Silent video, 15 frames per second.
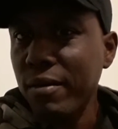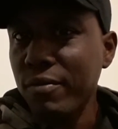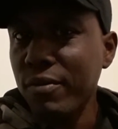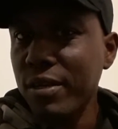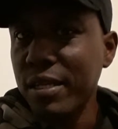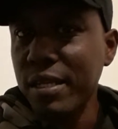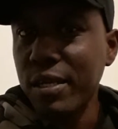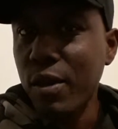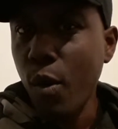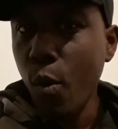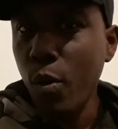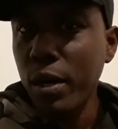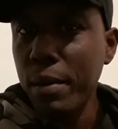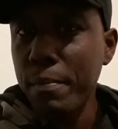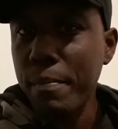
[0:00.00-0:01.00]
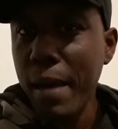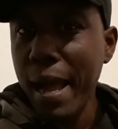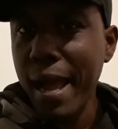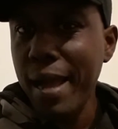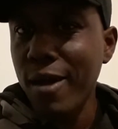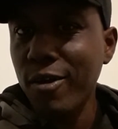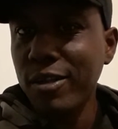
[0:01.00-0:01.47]
really, going and
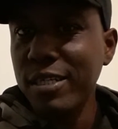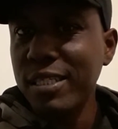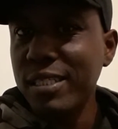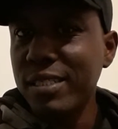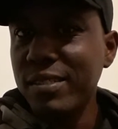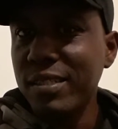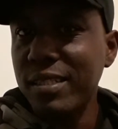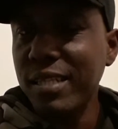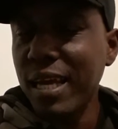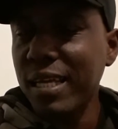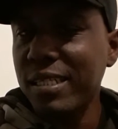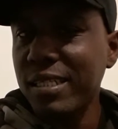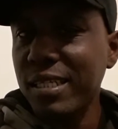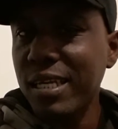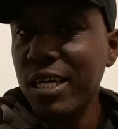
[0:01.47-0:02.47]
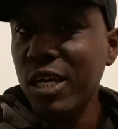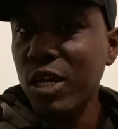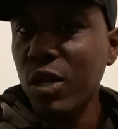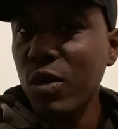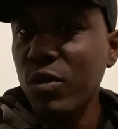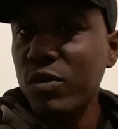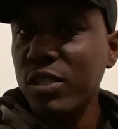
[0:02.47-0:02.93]
buy all these nice looking
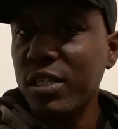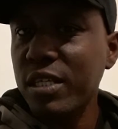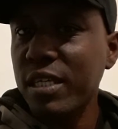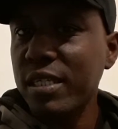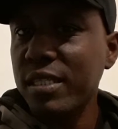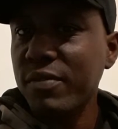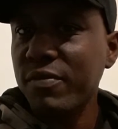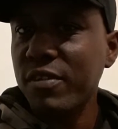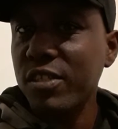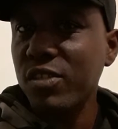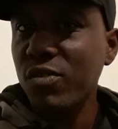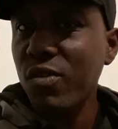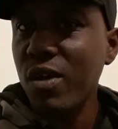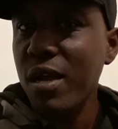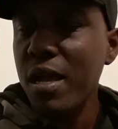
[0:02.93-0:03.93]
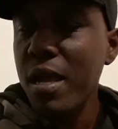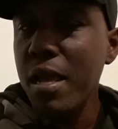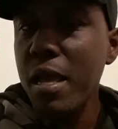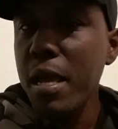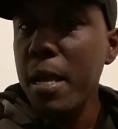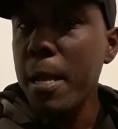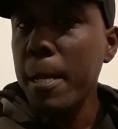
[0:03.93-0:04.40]
clothes and things of the sort.
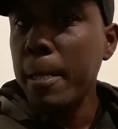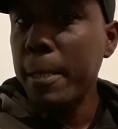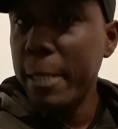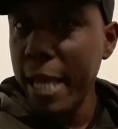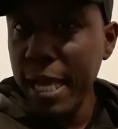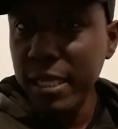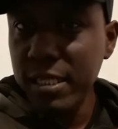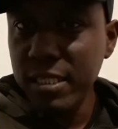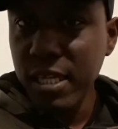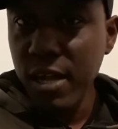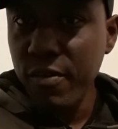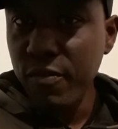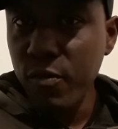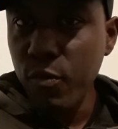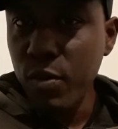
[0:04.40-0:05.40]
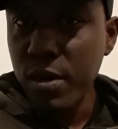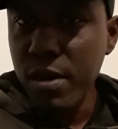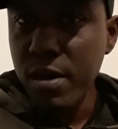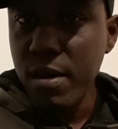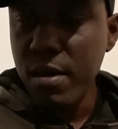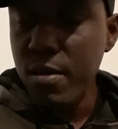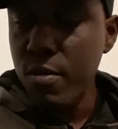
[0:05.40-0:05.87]
That stuff
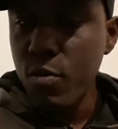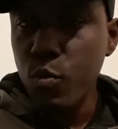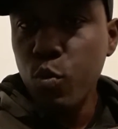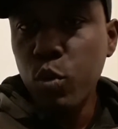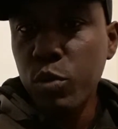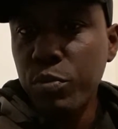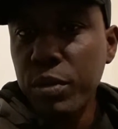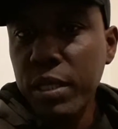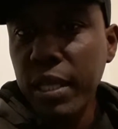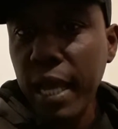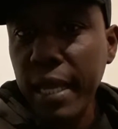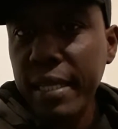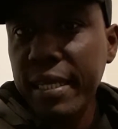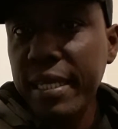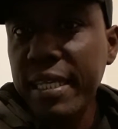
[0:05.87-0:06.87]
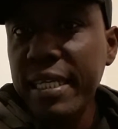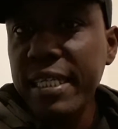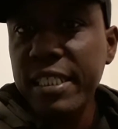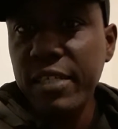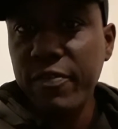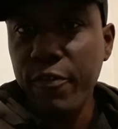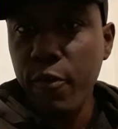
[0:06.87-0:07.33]
would be like the
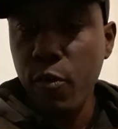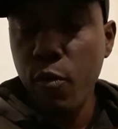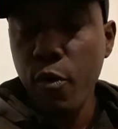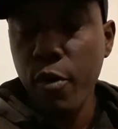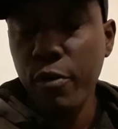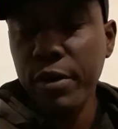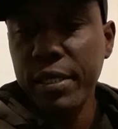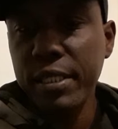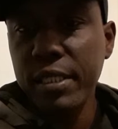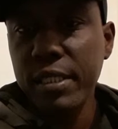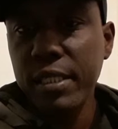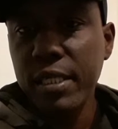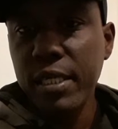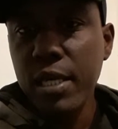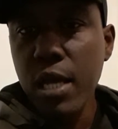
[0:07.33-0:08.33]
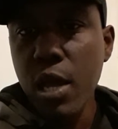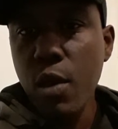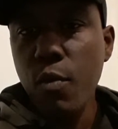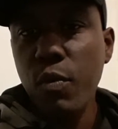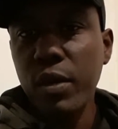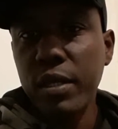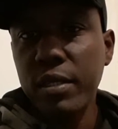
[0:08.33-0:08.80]
least of your worries
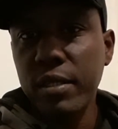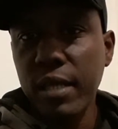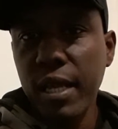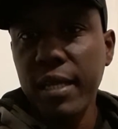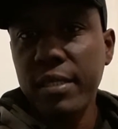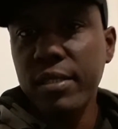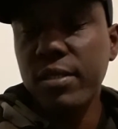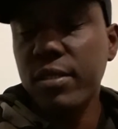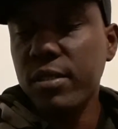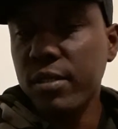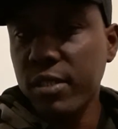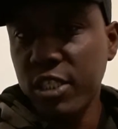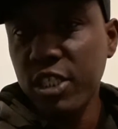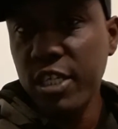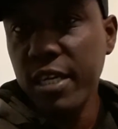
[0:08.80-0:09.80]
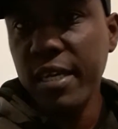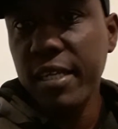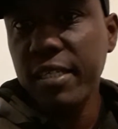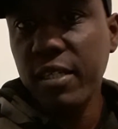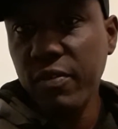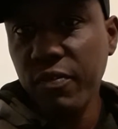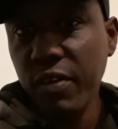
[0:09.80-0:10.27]
when like the shit
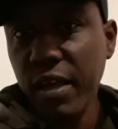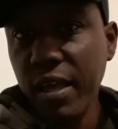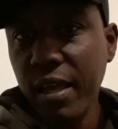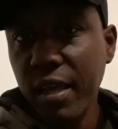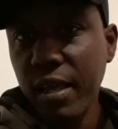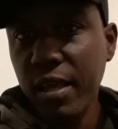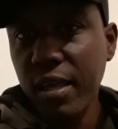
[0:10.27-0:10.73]
hits the fan.